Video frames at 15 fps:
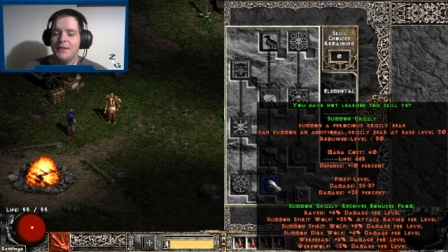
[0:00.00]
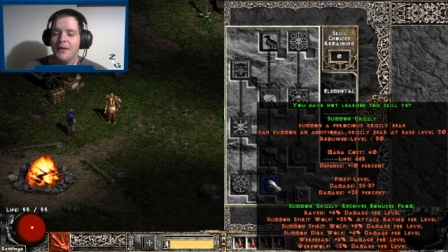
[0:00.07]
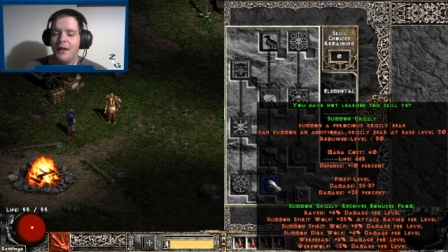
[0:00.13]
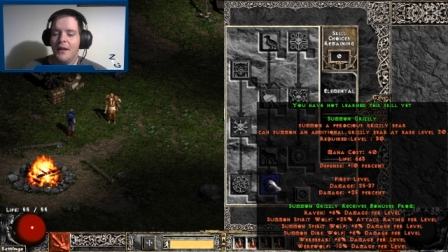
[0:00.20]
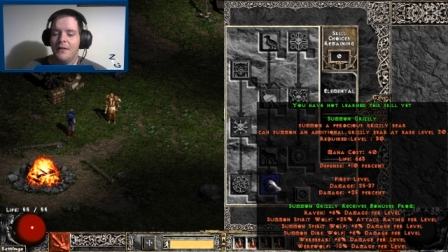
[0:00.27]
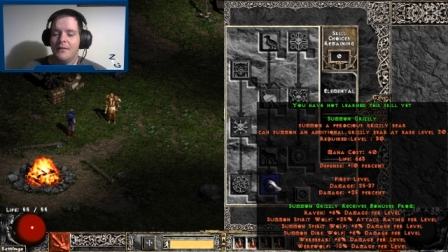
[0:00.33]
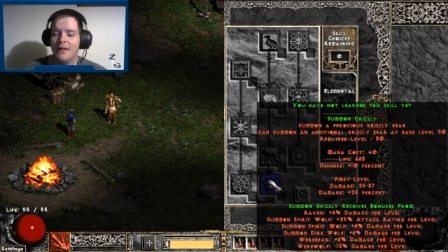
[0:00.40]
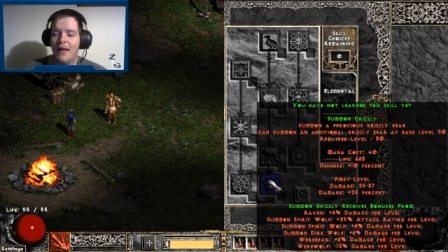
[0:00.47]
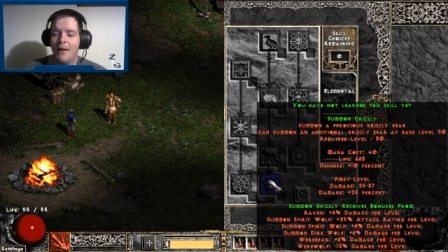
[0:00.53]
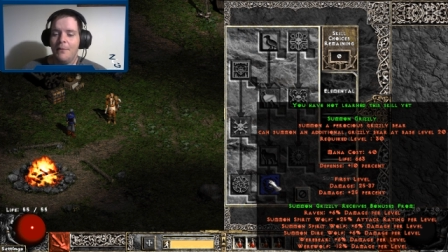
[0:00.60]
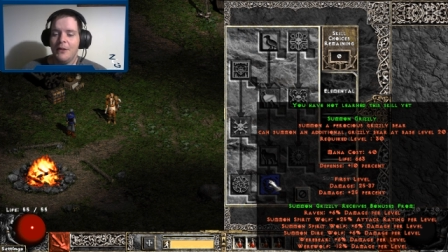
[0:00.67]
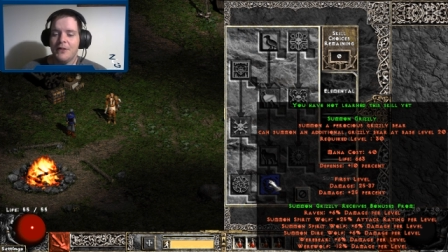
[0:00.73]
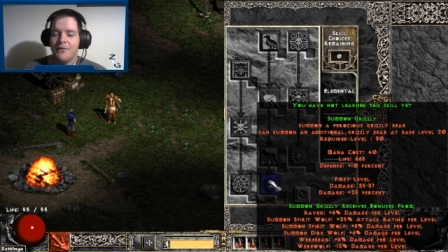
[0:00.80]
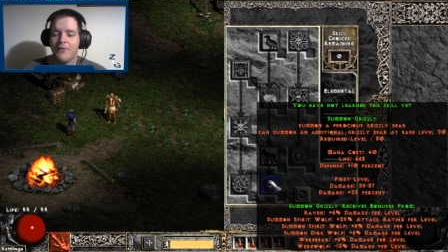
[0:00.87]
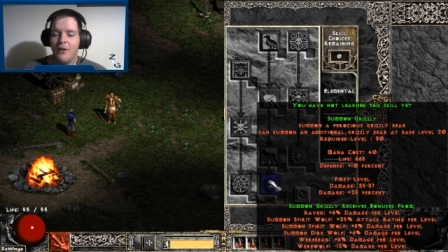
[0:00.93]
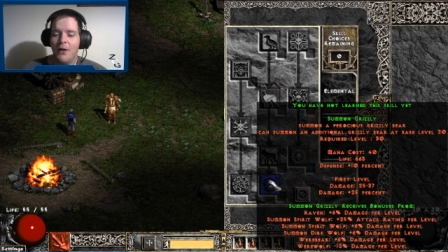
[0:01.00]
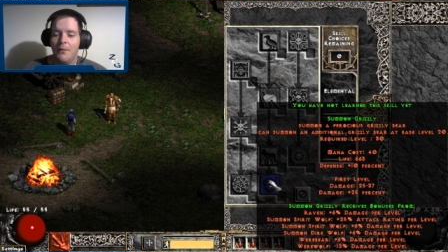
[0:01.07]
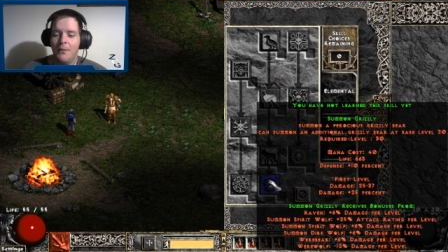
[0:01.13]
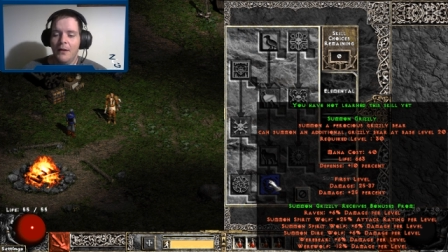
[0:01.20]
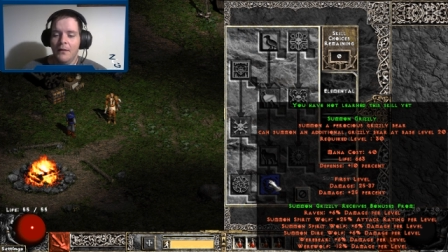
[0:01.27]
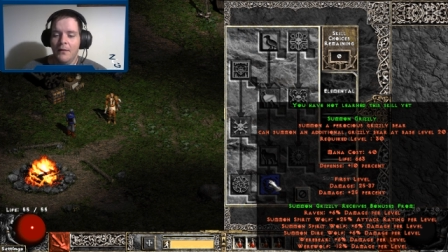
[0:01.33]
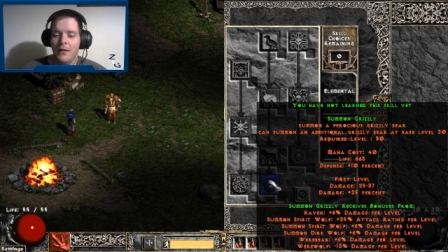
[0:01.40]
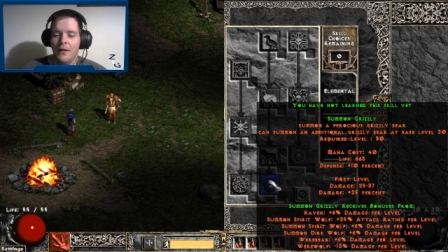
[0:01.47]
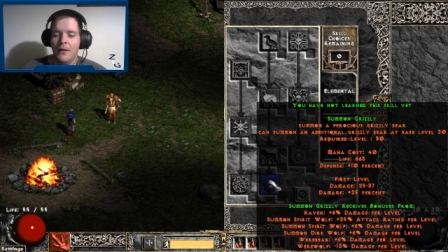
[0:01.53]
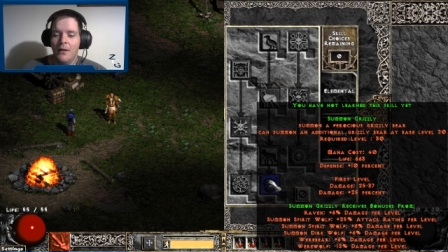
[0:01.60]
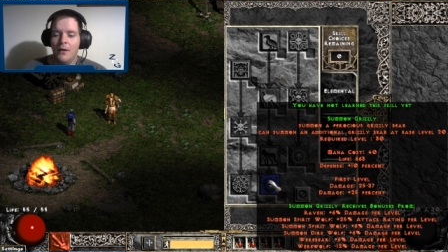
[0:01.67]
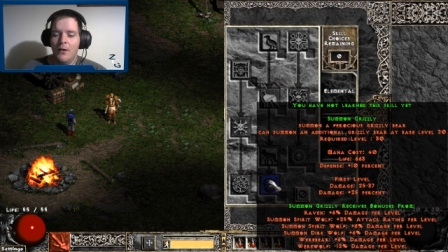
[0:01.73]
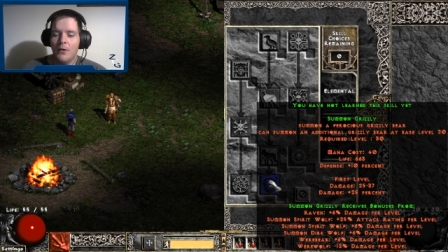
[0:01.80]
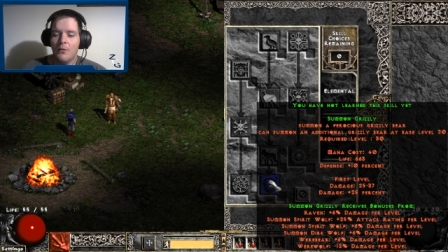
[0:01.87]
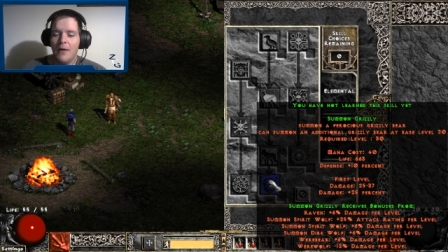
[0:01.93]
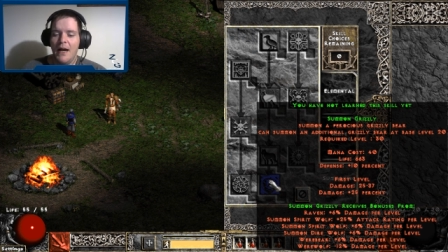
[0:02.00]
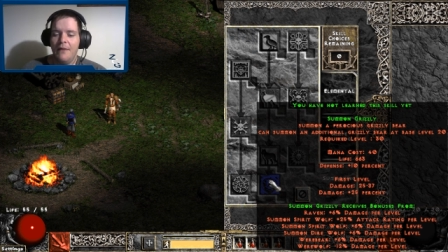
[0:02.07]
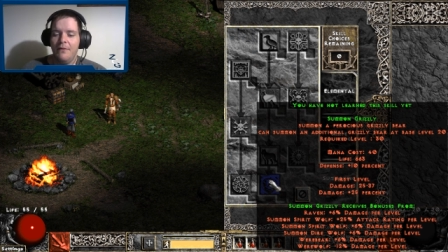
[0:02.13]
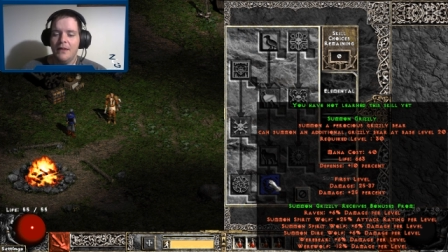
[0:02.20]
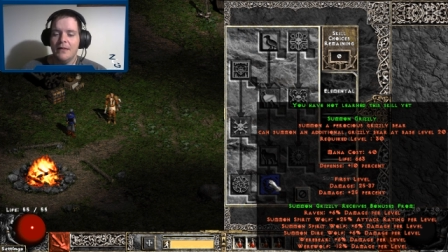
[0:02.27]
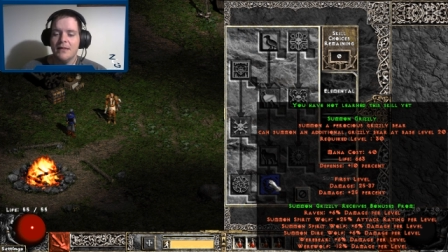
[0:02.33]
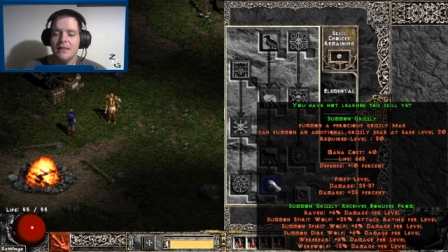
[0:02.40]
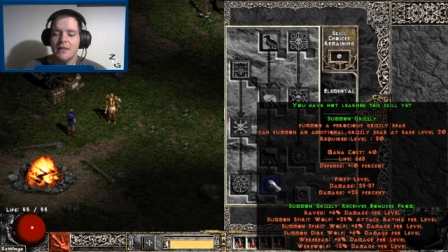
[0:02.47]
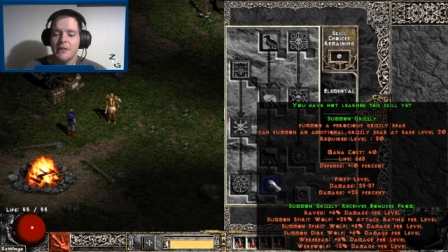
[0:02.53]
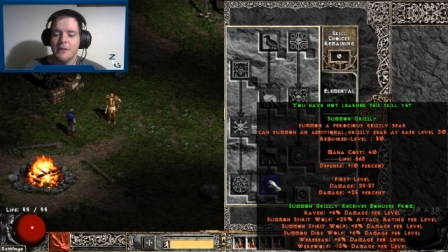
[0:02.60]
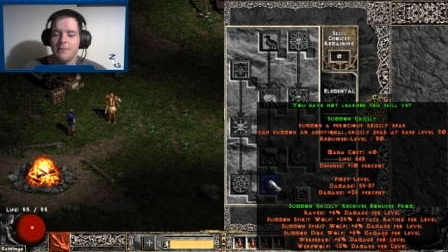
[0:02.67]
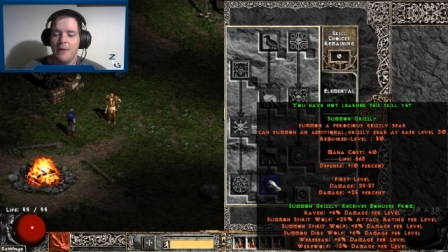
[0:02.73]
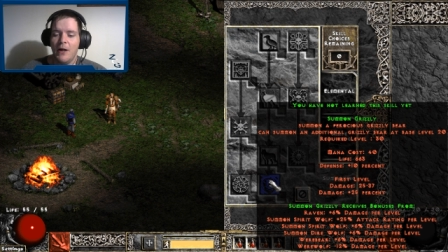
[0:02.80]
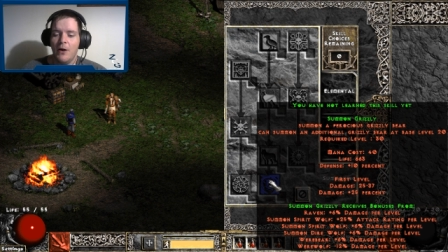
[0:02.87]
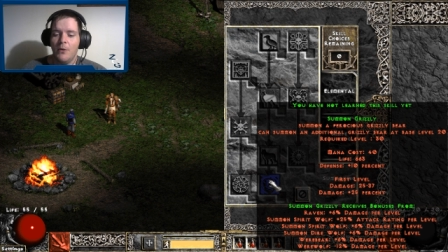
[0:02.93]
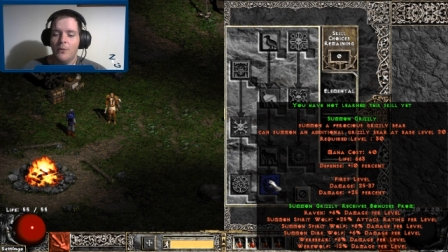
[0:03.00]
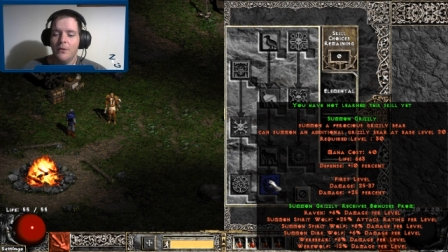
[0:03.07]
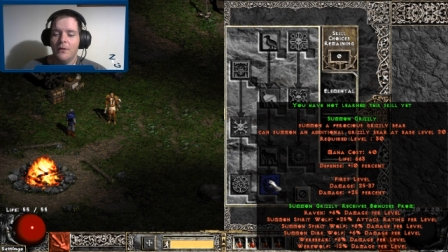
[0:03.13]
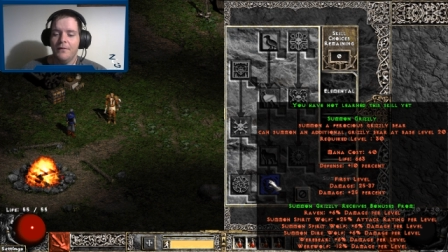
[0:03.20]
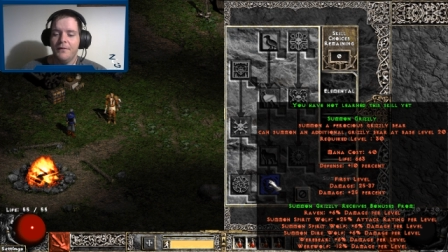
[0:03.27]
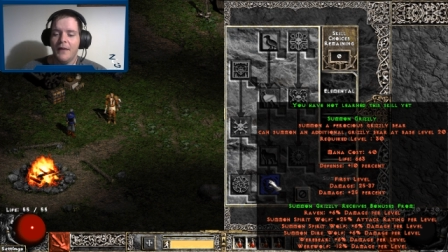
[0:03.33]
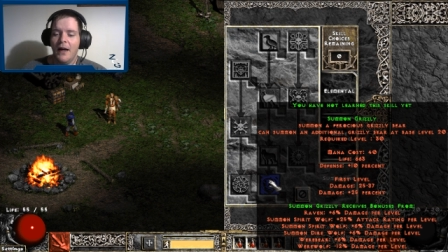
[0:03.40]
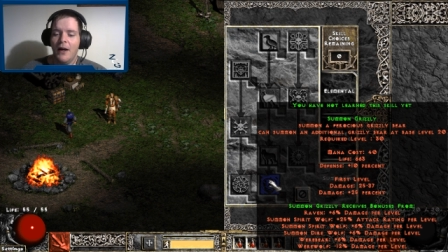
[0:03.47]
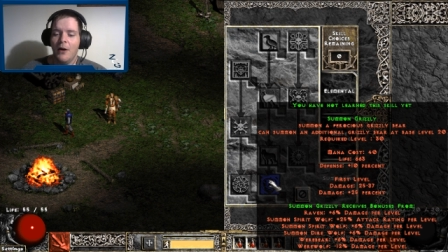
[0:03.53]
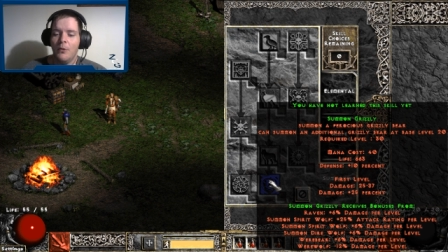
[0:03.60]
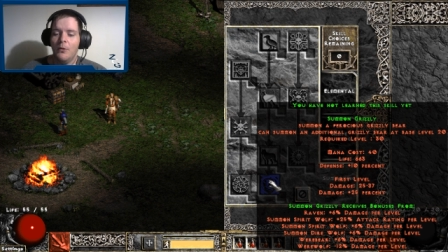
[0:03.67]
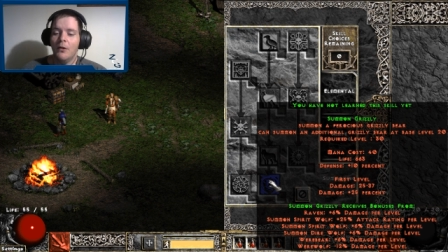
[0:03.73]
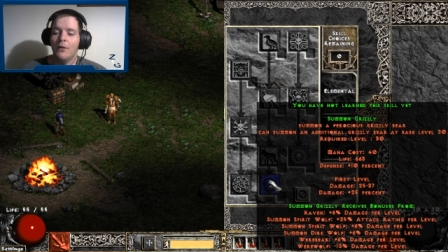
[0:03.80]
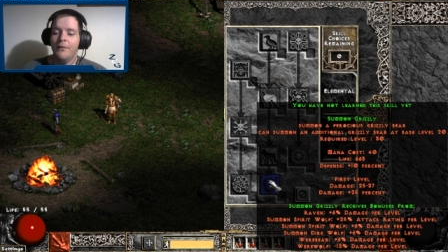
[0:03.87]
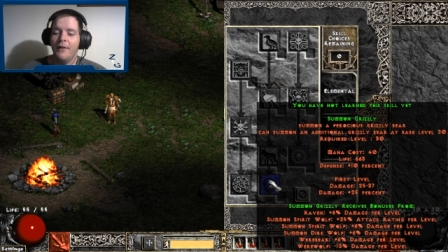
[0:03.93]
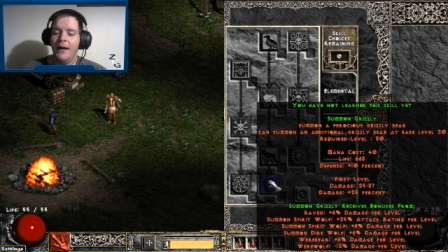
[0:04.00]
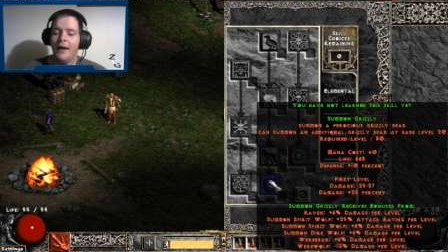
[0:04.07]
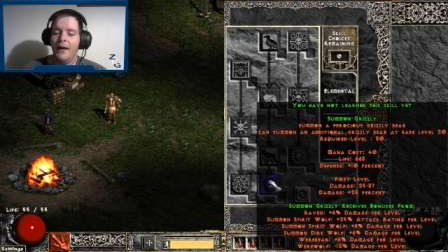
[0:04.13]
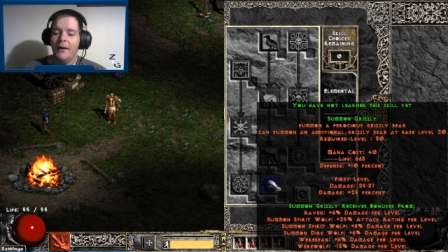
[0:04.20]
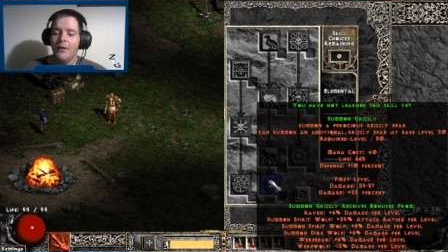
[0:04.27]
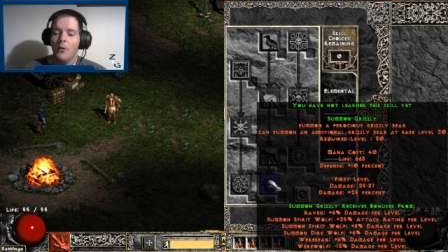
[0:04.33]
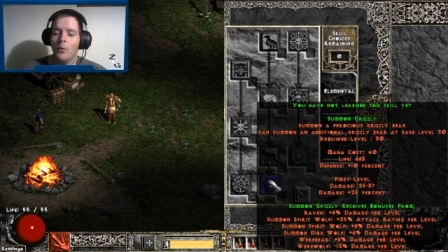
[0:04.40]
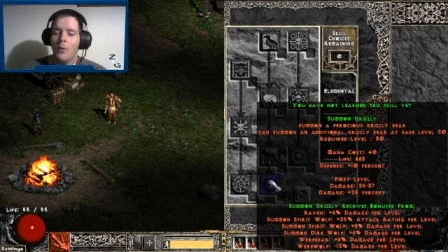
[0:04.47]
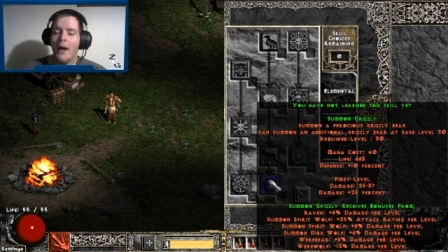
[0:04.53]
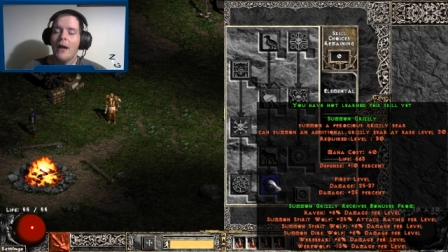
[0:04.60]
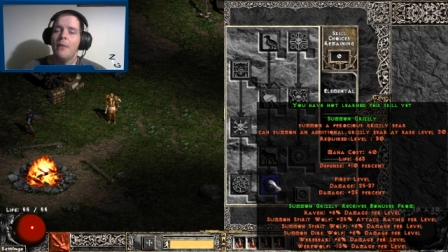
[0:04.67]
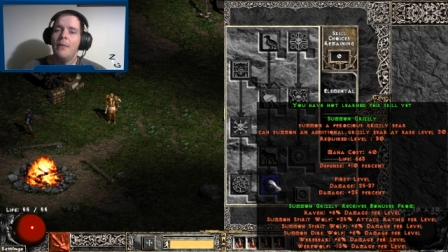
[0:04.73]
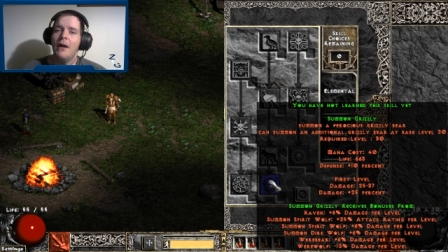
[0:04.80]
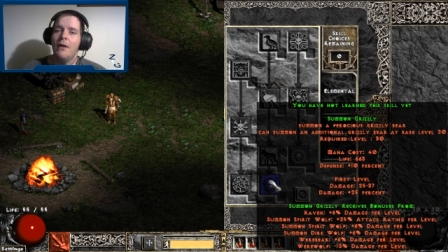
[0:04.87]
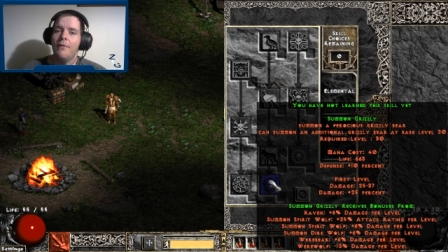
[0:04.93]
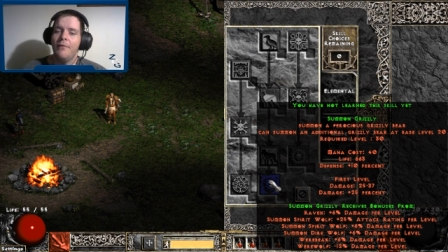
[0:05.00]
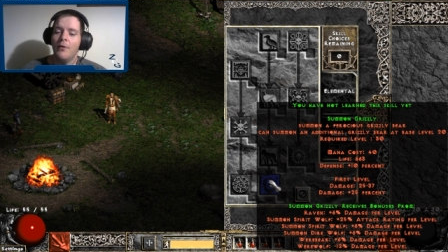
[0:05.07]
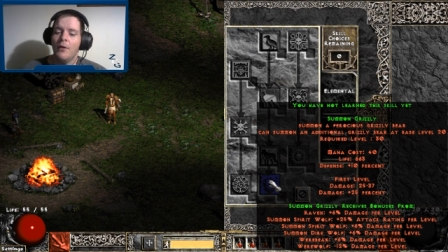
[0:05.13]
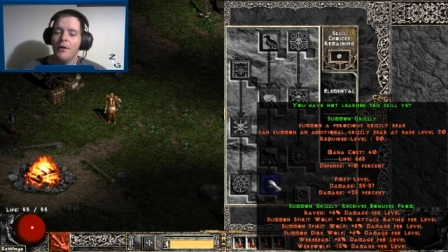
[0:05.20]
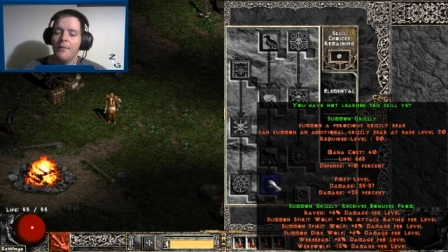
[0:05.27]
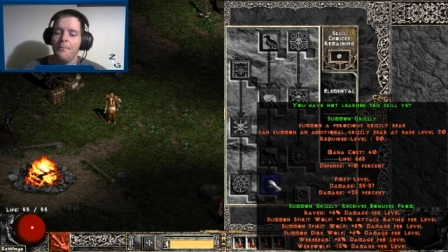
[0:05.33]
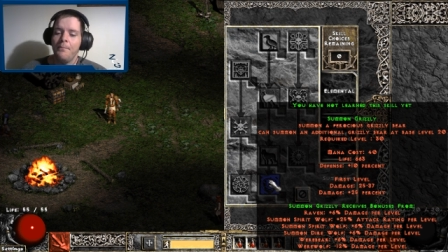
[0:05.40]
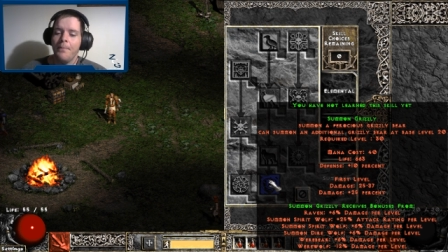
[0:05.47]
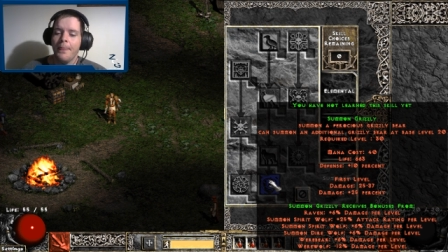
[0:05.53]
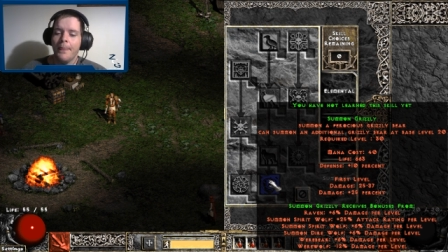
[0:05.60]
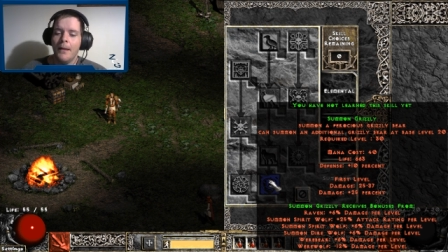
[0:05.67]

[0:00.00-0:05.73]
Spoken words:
You get damage from Ravens, Spirit Wolf, Dire Wolf, and Werebear form.